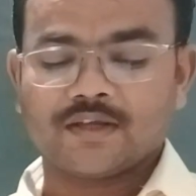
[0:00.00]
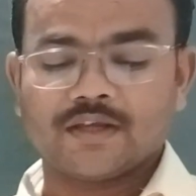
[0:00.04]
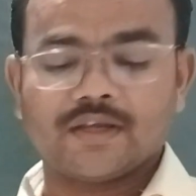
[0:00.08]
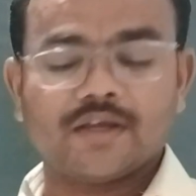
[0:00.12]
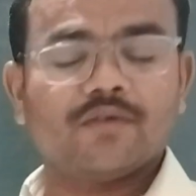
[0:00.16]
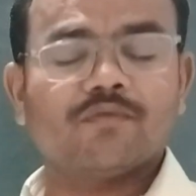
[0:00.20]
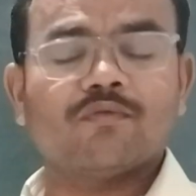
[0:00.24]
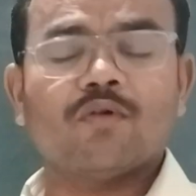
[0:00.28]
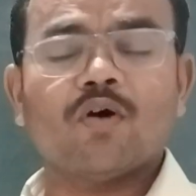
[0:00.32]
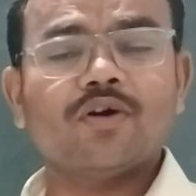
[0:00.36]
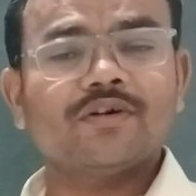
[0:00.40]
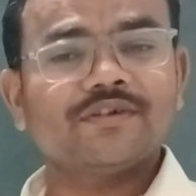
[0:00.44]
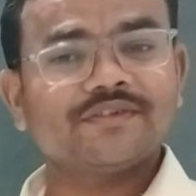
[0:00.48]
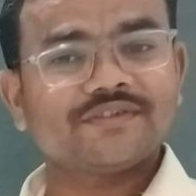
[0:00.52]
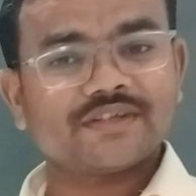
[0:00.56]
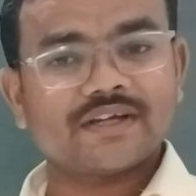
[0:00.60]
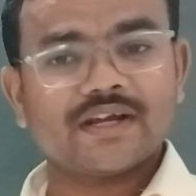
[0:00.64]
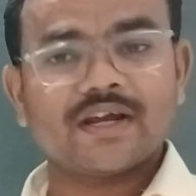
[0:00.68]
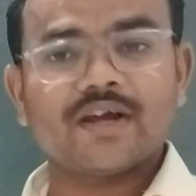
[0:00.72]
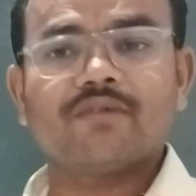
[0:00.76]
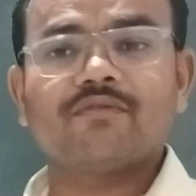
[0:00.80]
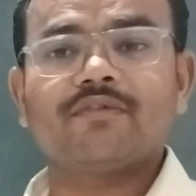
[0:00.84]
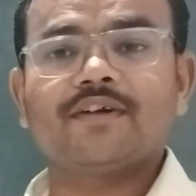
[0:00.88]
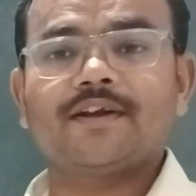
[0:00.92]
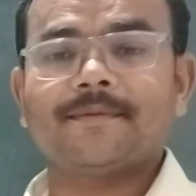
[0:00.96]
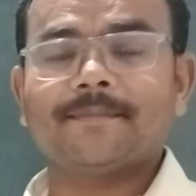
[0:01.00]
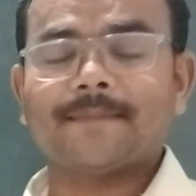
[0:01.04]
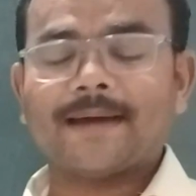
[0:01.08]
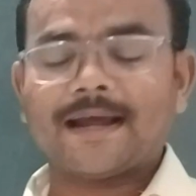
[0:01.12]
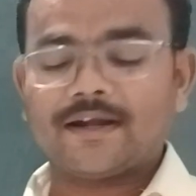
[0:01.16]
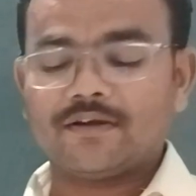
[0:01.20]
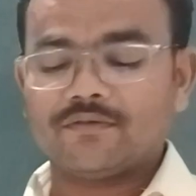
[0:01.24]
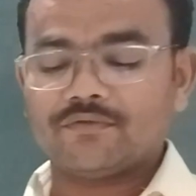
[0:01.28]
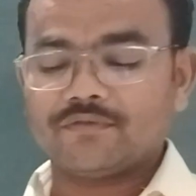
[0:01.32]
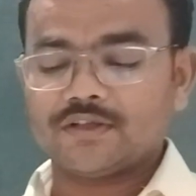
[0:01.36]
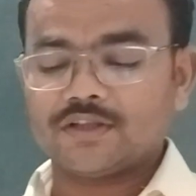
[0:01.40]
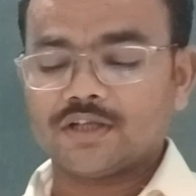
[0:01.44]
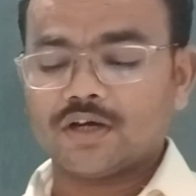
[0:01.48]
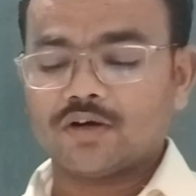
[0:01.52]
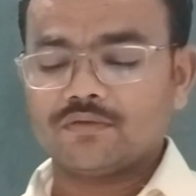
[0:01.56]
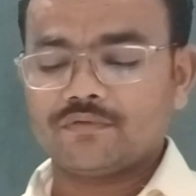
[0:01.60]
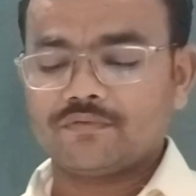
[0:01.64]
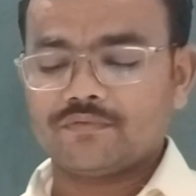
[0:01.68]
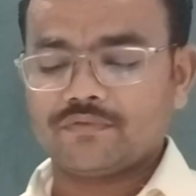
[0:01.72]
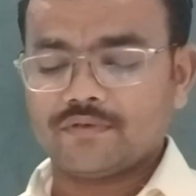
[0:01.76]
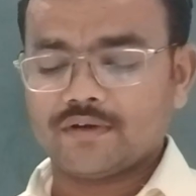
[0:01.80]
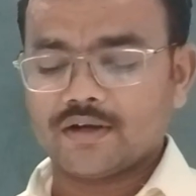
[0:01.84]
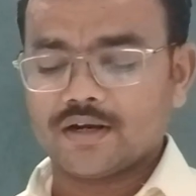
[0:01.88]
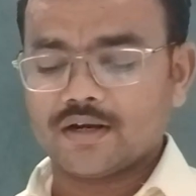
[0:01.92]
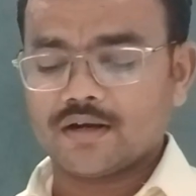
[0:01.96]
He wants every mind
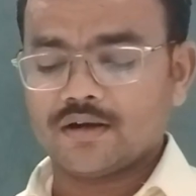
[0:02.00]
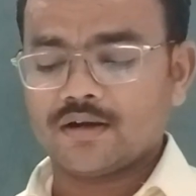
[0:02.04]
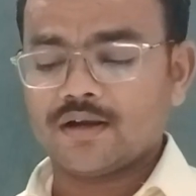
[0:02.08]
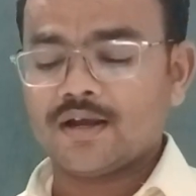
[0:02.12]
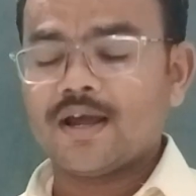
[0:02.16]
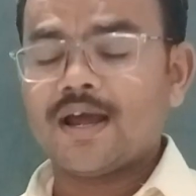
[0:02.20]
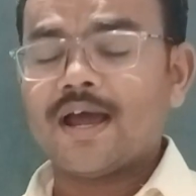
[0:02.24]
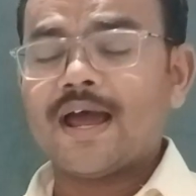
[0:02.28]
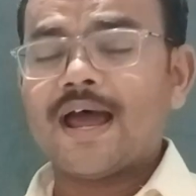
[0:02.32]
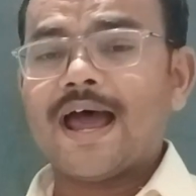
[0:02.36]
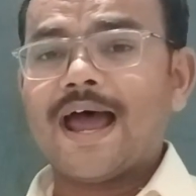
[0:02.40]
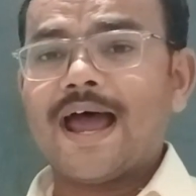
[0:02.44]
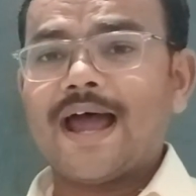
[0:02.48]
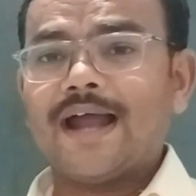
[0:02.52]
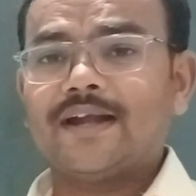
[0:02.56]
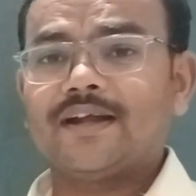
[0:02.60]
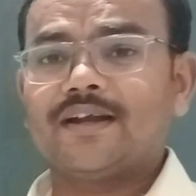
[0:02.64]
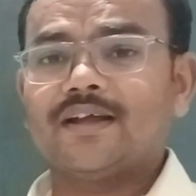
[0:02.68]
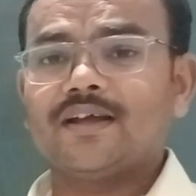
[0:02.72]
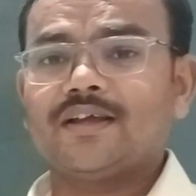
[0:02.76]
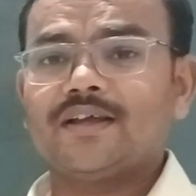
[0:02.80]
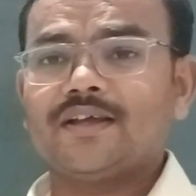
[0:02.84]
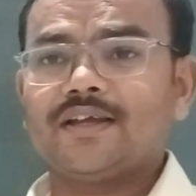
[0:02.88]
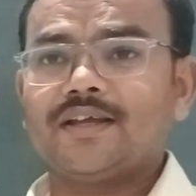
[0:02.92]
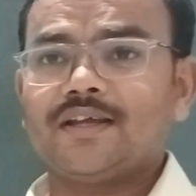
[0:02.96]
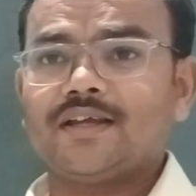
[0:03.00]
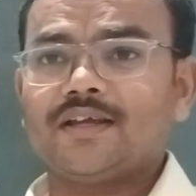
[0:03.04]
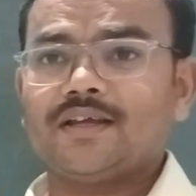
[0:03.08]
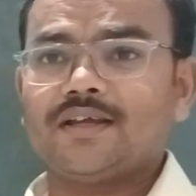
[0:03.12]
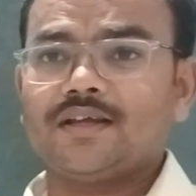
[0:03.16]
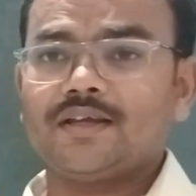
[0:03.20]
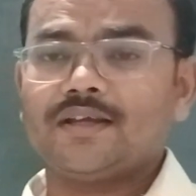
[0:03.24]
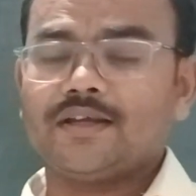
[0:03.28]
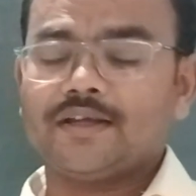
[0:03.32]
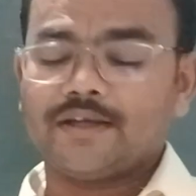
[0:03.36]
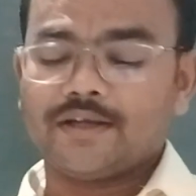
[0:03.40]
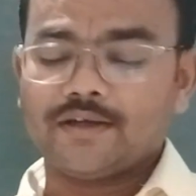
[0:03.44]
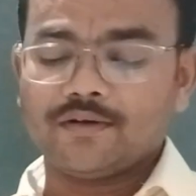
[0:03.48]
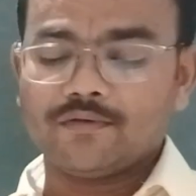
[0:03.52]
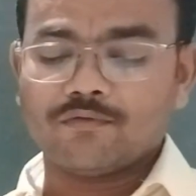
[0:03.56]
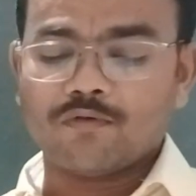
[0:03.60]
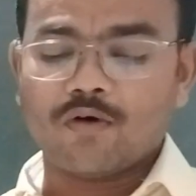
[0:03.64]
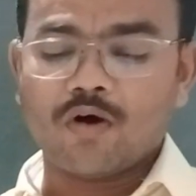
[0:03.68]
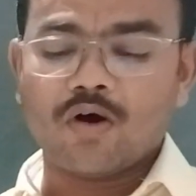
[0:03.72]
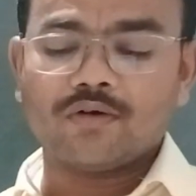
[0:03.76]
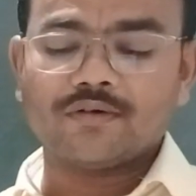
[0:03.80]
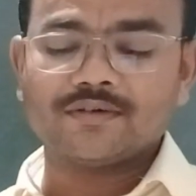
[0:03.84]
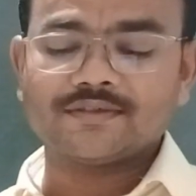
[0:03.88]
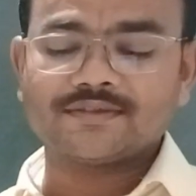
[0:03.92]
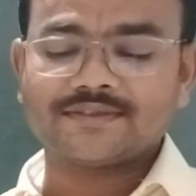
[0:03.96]
without fear, and he
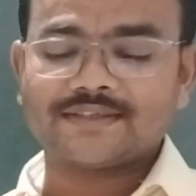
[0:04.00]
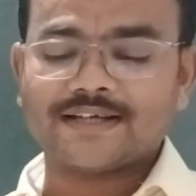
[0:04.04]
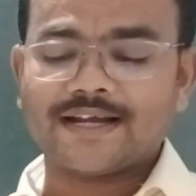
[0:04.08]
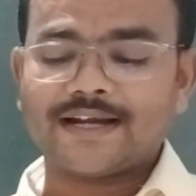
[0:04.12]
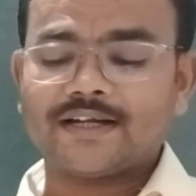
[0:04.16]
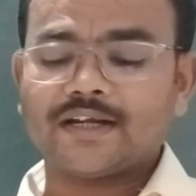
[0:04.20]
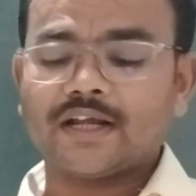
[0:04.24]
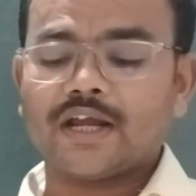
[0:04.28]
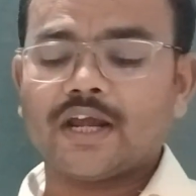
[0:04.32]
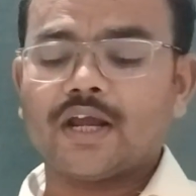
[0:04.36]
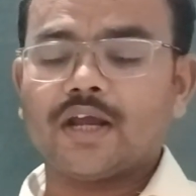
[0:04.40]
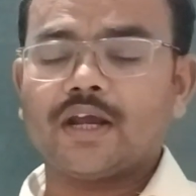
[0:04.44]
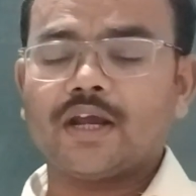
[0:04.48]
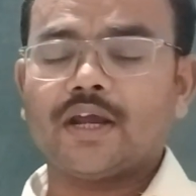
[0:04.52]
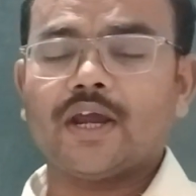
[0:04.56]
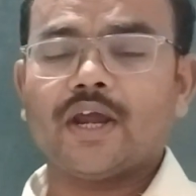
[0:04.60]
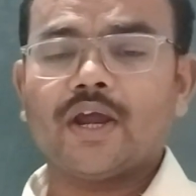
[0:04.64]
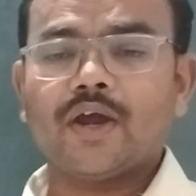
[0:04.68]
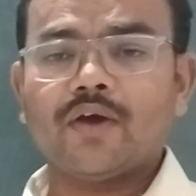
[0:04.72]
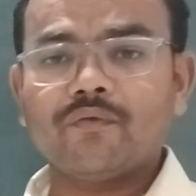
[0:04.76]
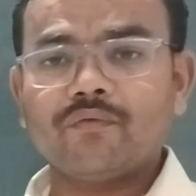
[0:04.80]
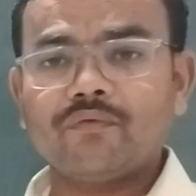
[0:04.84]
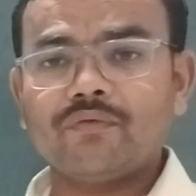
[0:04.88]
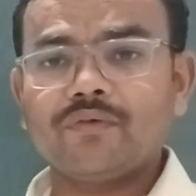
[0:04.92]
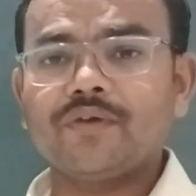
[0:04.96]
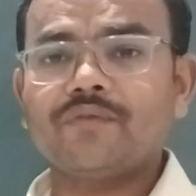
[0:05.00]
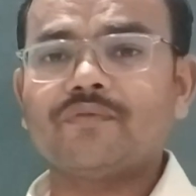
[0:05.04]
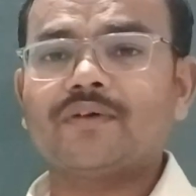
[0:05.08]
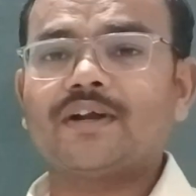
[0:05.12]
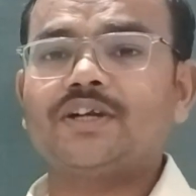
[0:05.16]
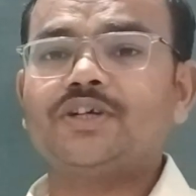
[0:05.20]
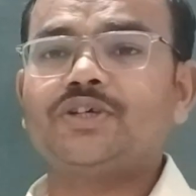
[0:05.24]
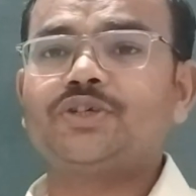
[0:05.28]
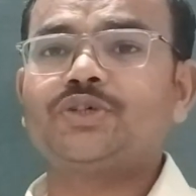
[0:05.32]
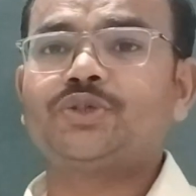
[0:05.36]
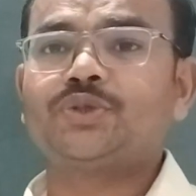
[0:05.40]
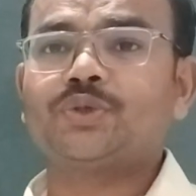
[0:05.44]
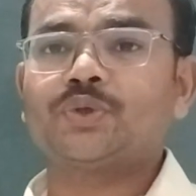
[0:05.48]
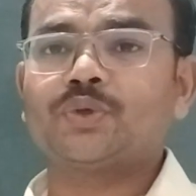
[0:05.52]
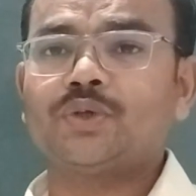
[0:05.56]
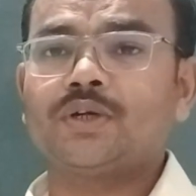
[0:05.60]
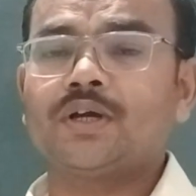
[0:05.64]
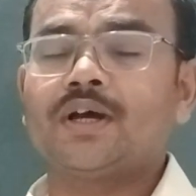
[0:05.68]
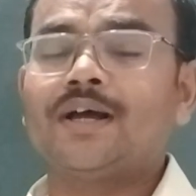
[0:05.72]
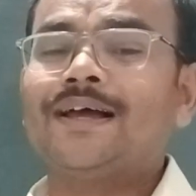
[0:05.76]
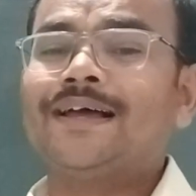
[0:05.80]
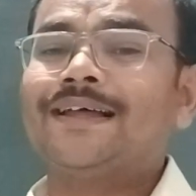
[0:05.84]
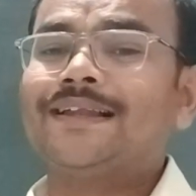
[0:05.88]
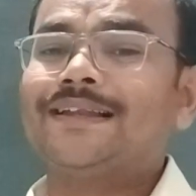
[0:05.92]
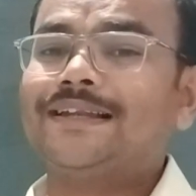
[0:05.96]
wants that everyone
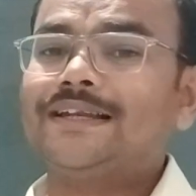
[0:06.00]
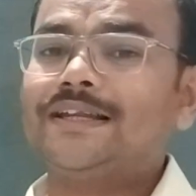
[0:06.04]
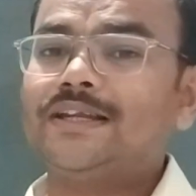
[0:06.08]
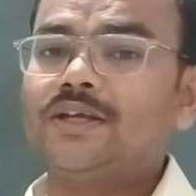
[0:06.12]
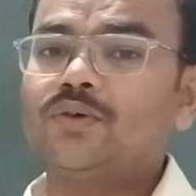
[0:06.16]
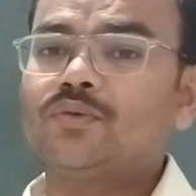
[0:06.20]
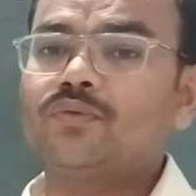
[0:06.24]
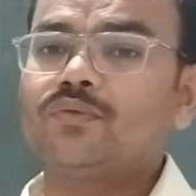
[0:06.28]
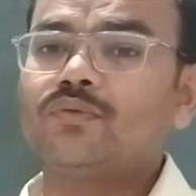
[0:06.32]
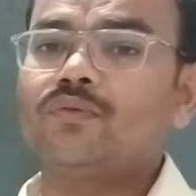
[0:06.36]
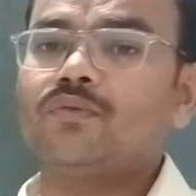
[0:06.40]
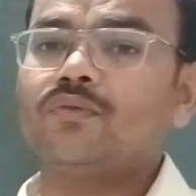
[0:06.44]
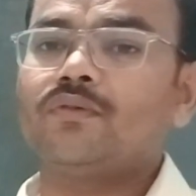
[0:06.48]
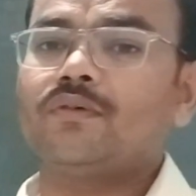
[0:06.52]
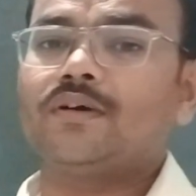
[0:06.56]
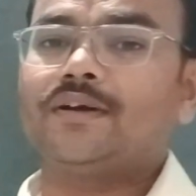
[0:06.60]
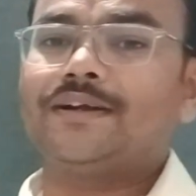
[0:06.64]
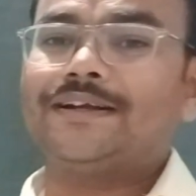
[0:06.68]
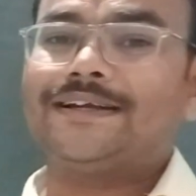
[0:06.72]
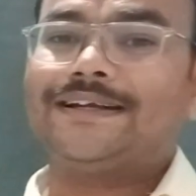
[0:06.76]
should live